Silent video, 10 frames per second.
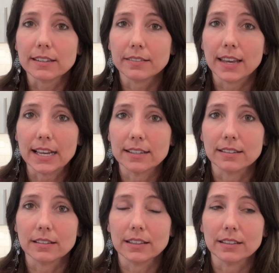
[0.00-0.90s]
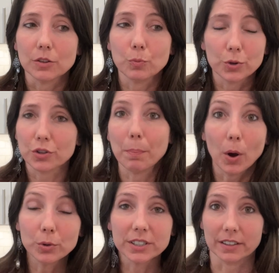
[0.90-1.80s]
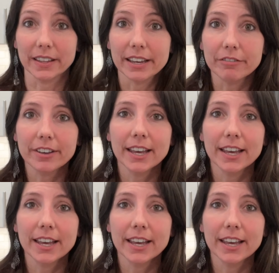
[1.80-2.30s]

things were supposed to live.